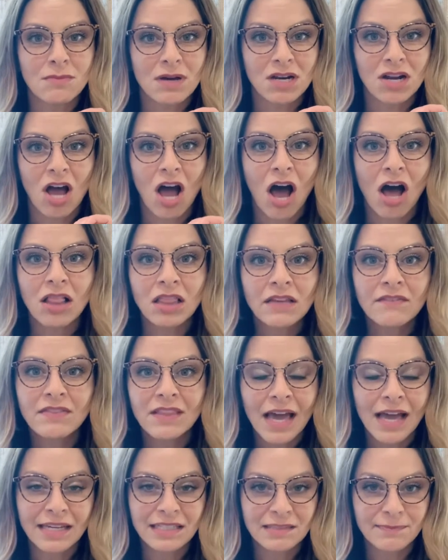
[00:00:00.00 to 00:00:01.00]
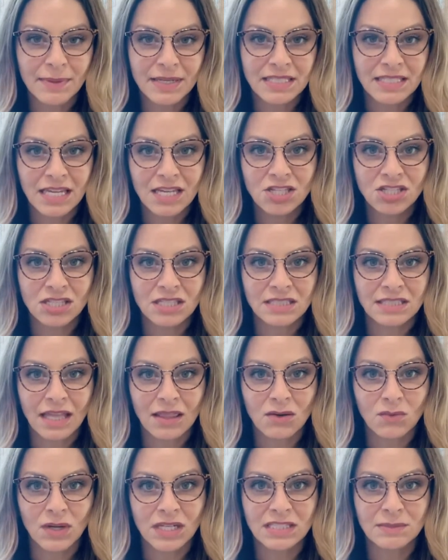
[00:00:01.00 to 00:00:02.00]
and all of the expectations
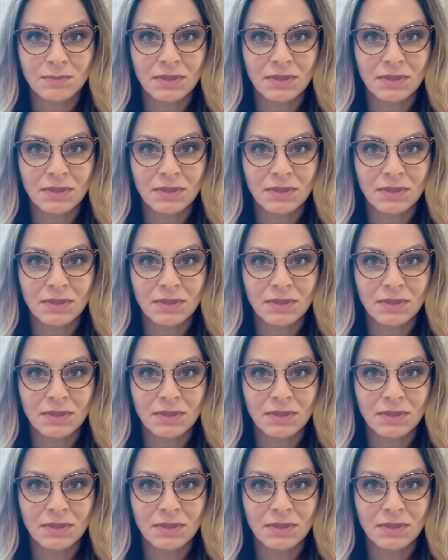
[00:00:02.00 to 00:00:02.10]
otherwise